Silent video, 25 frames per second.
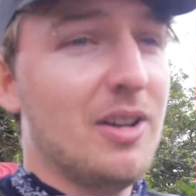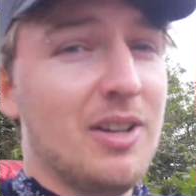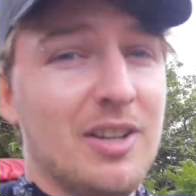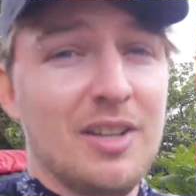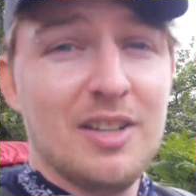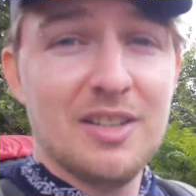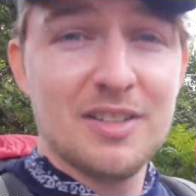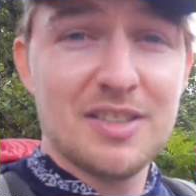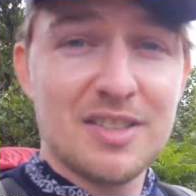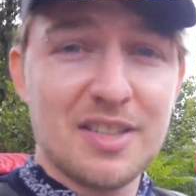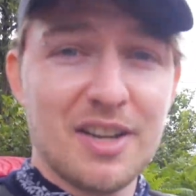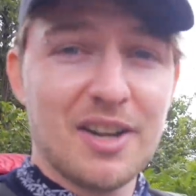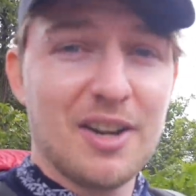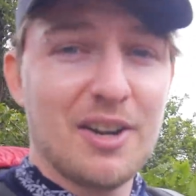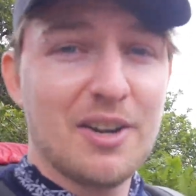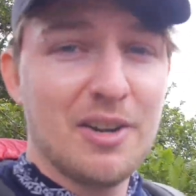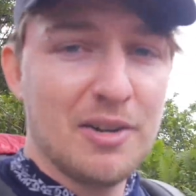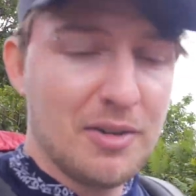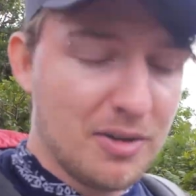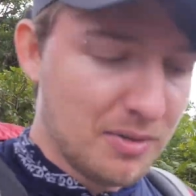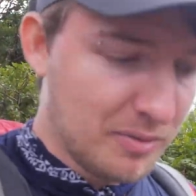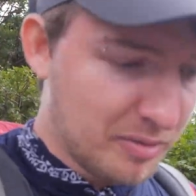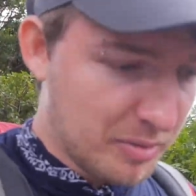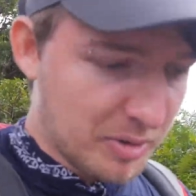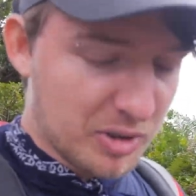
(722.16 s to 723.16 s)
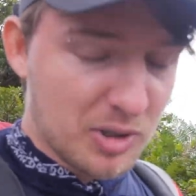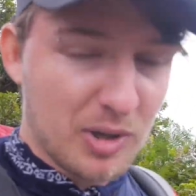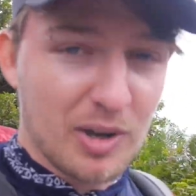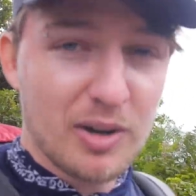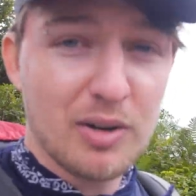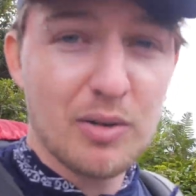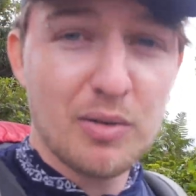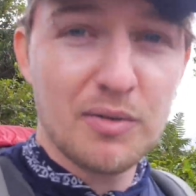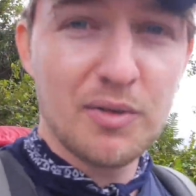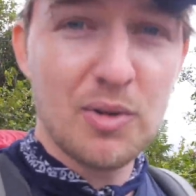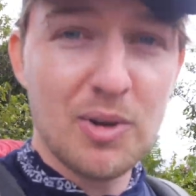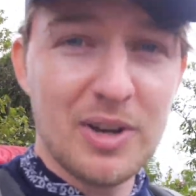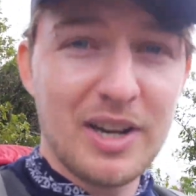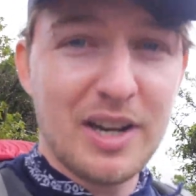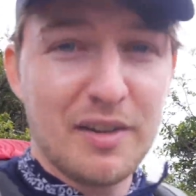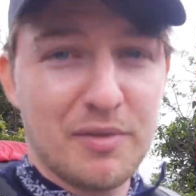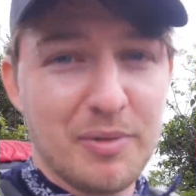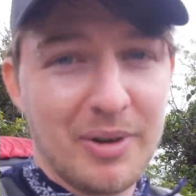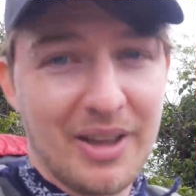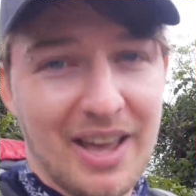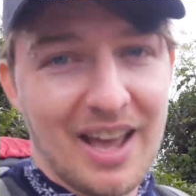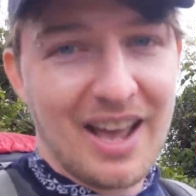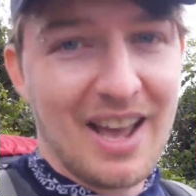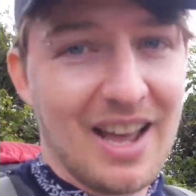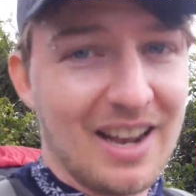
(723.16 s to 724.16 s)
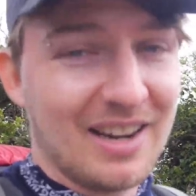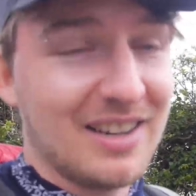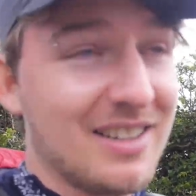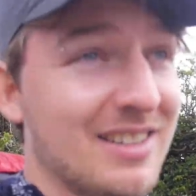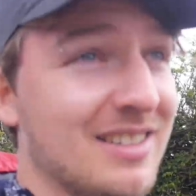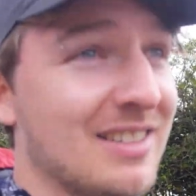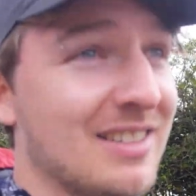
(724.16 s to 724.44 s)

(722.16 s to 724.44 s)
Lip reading: so we've been trying to avoid it if we can.